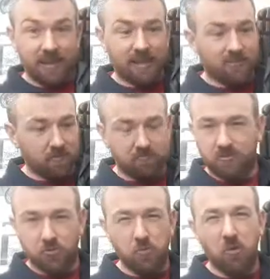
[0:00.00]
Again, it's not
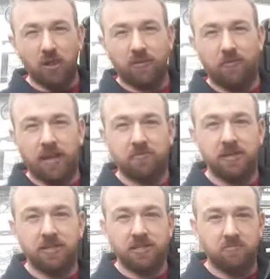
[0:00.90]
too bulky for
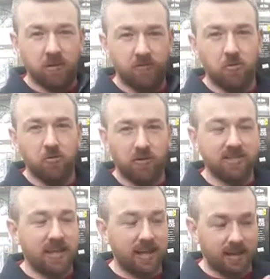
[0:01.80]
expeditions, but if you're going
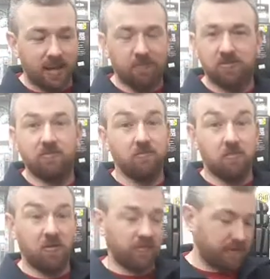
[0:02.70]
for a stand camp stuff,
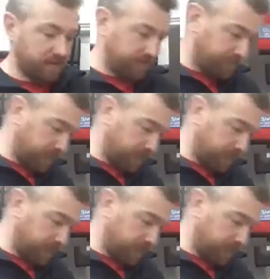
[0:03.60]
perfect.